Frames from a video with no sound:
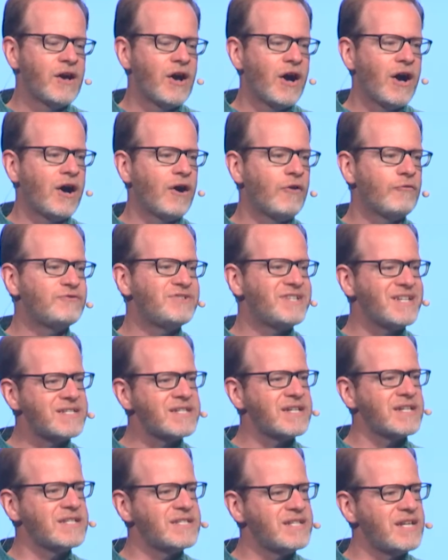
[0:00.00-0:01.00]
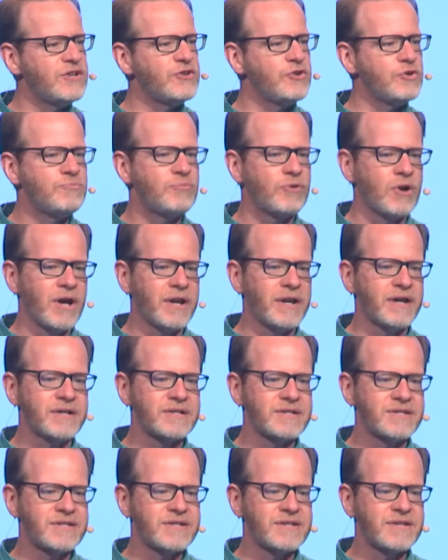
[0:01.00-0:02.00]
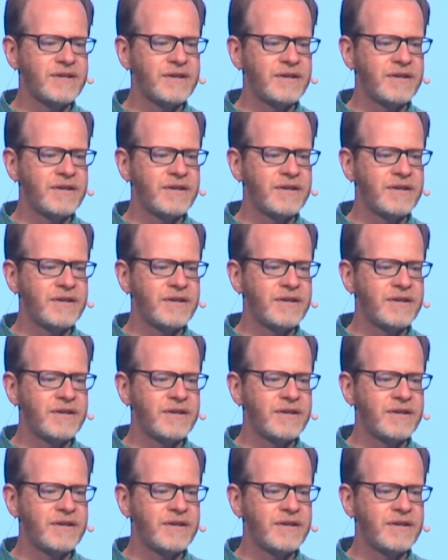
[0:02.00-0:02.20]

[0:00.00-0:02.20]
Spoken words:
of discontinued products.